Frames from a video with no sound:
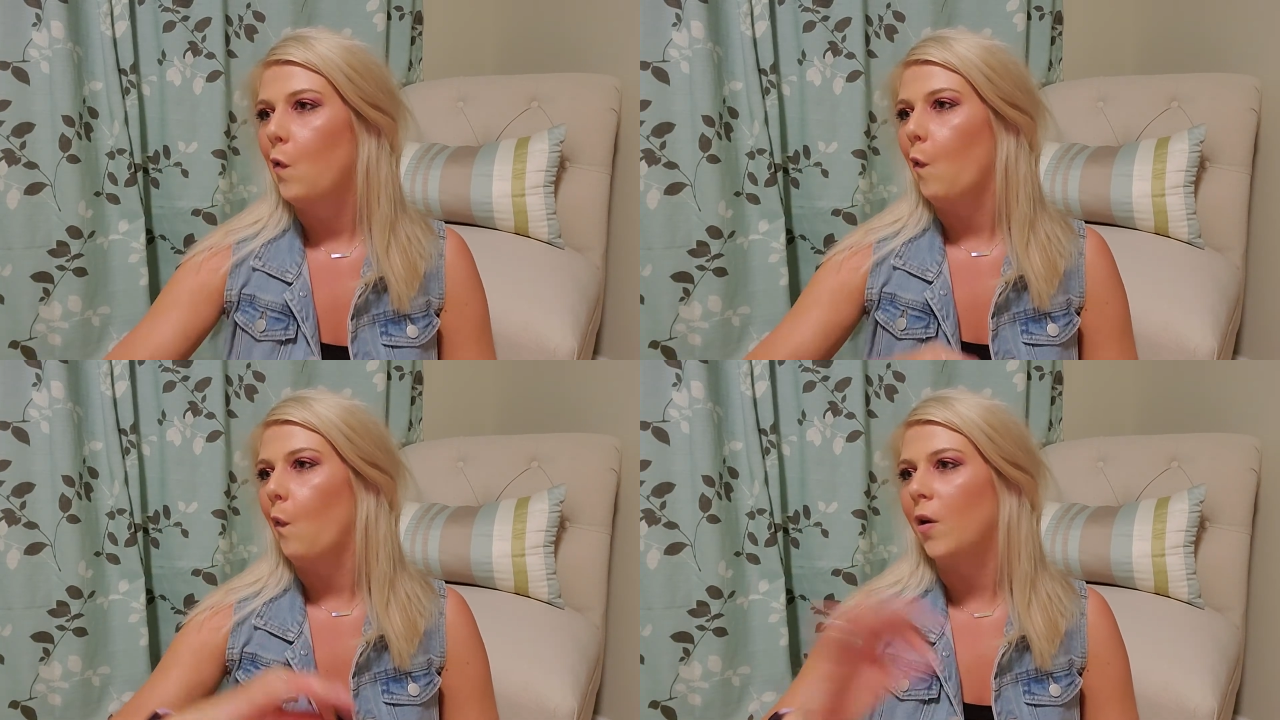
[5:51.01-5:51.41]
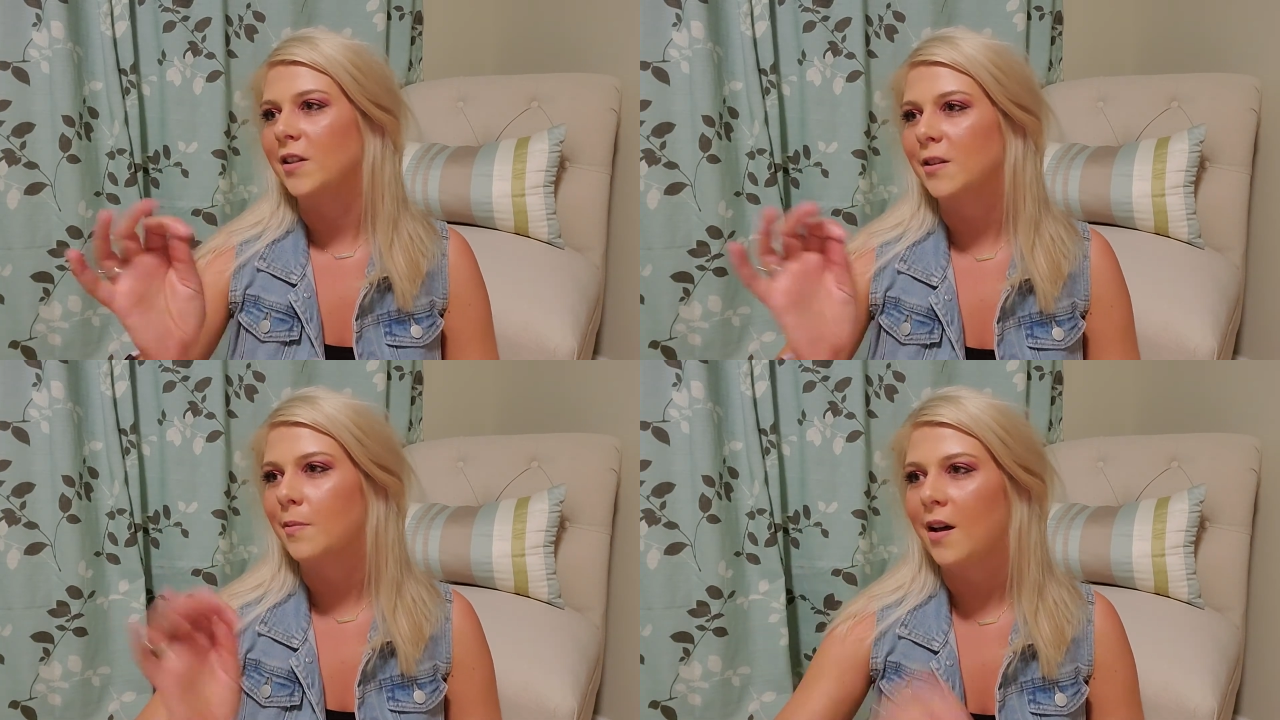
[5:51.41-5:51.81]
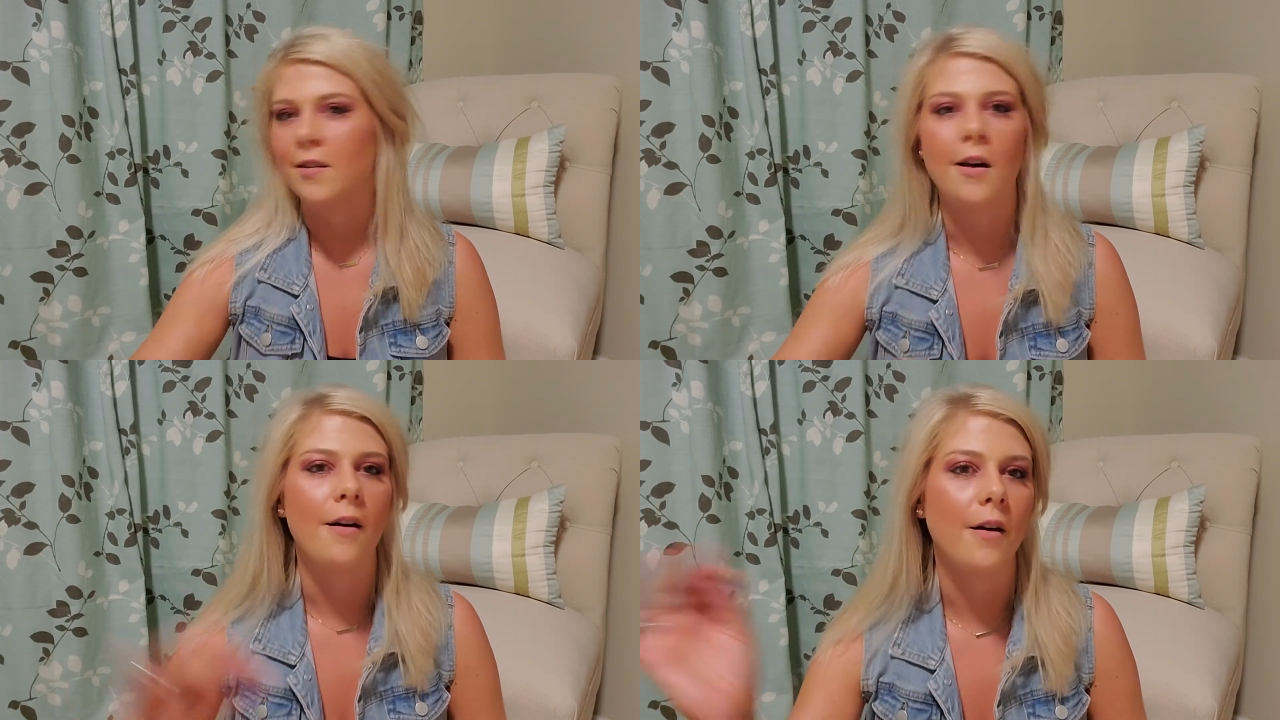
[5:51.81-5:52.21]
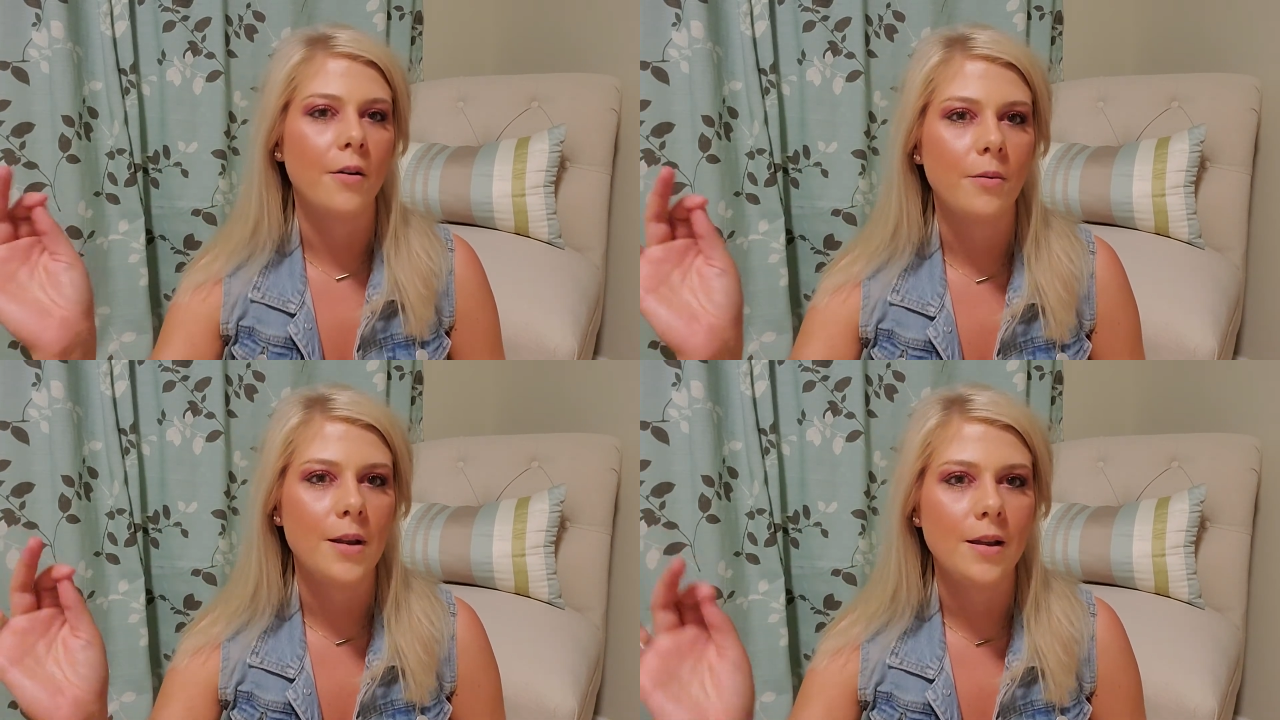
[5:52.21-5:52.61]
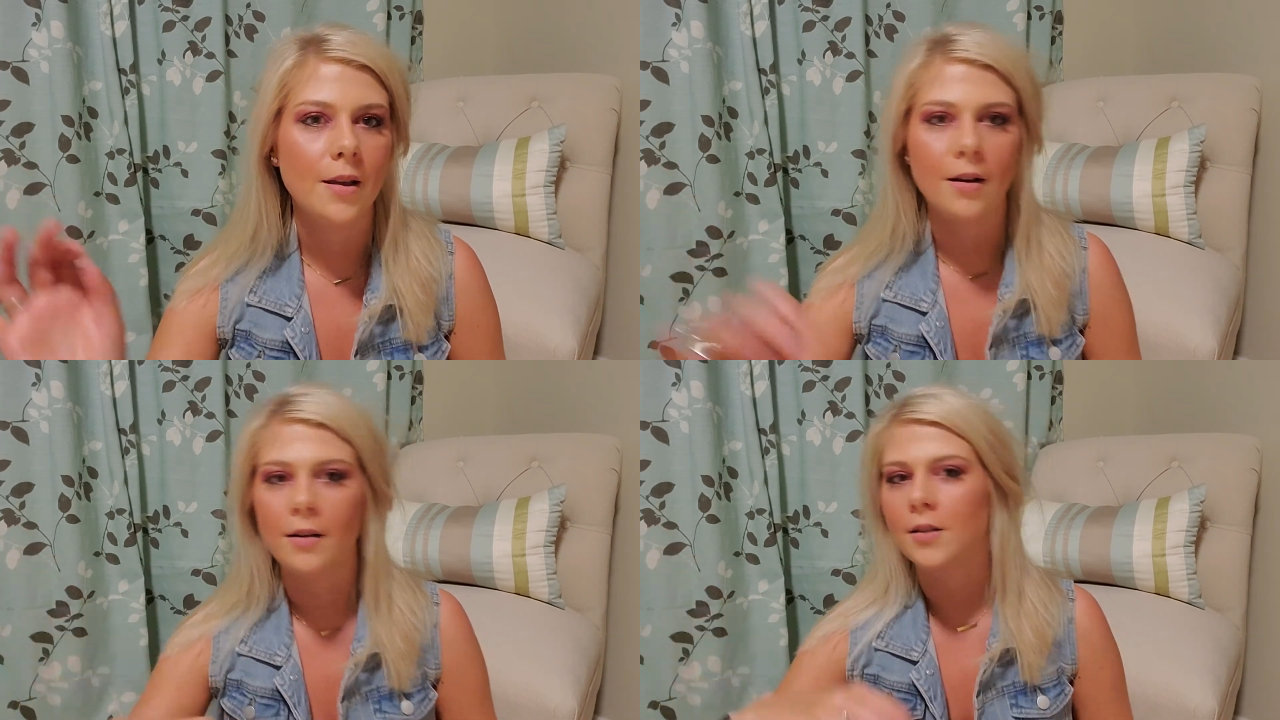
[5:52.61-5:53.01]
once a month on a
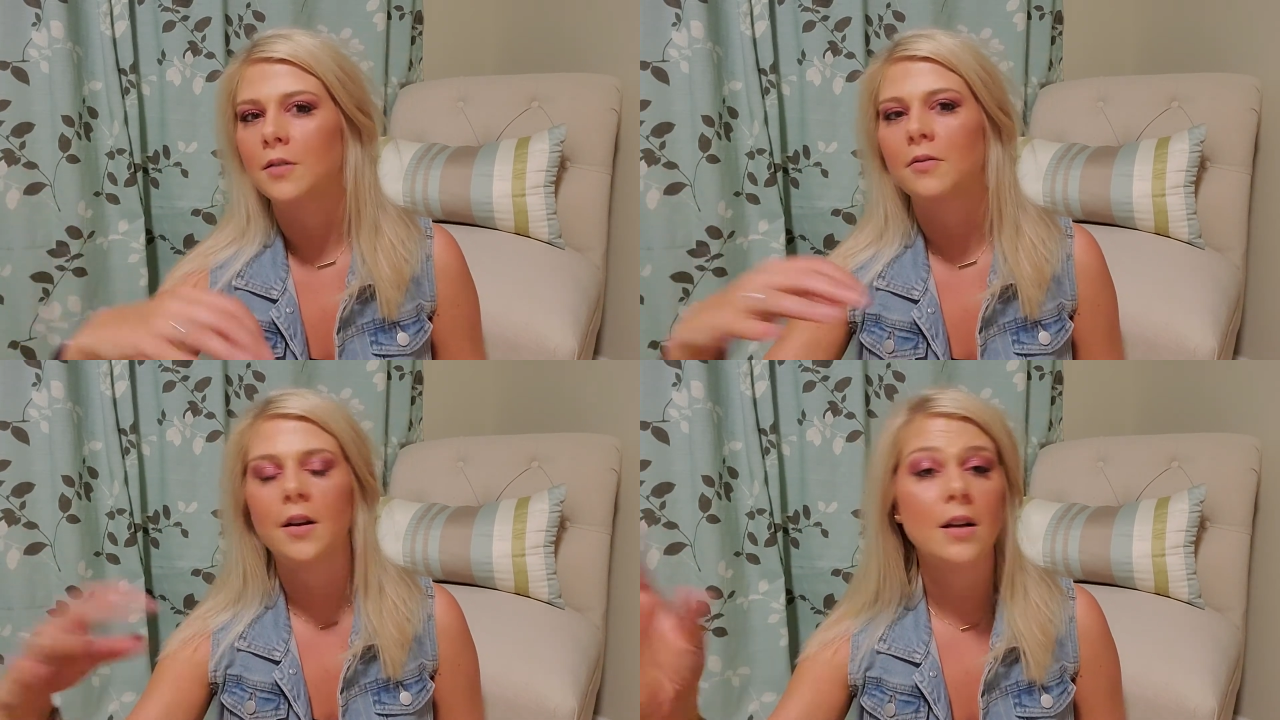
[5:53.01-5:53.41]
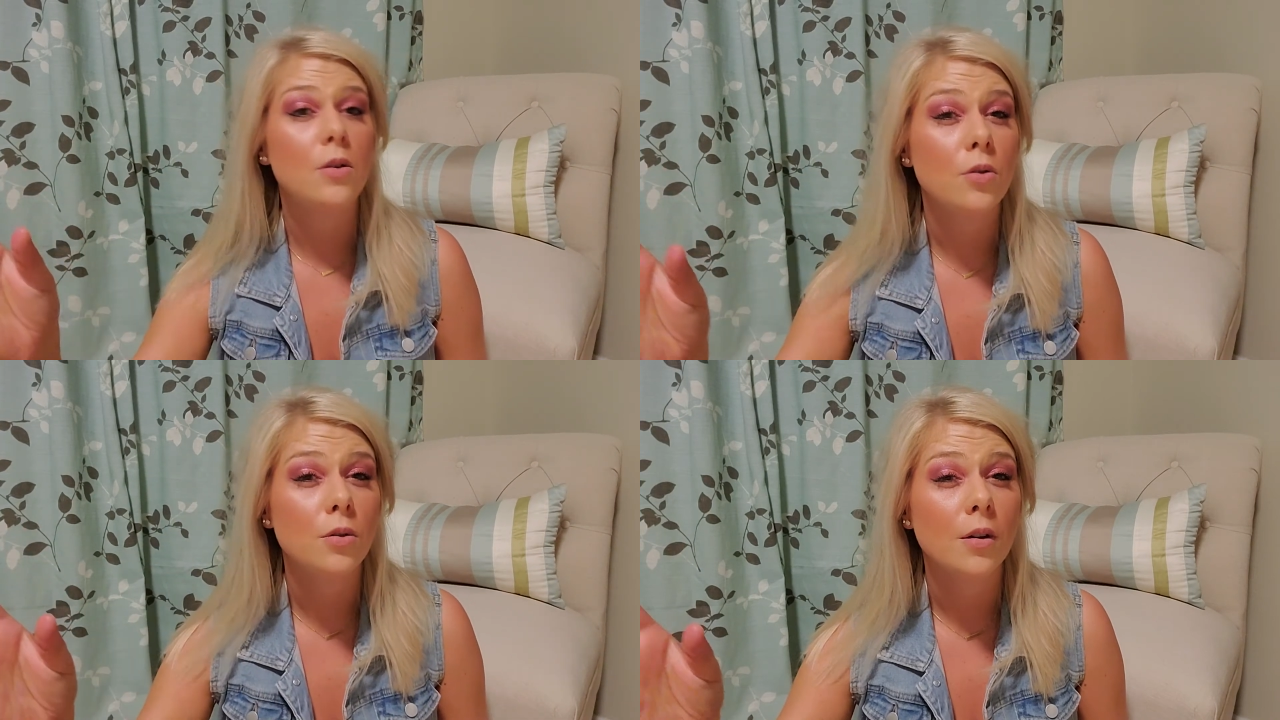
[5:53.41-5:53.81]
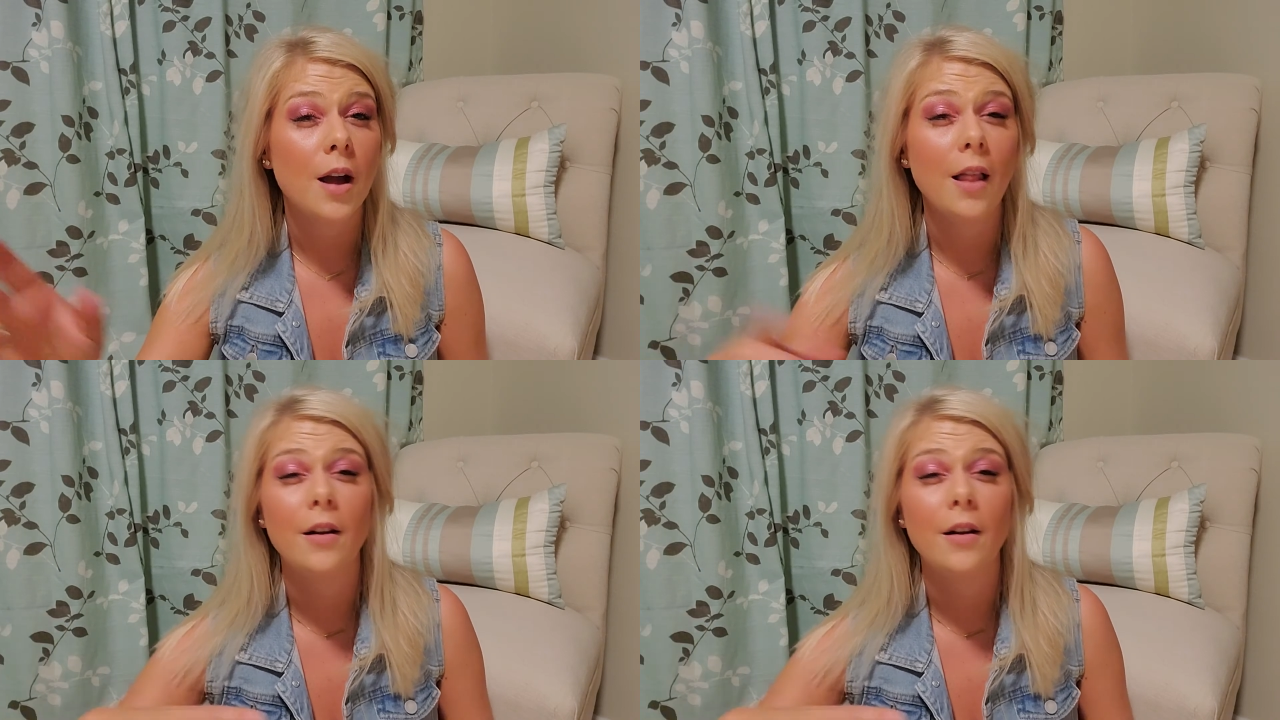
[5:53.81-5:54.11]
weekend, and it's a very neutral color,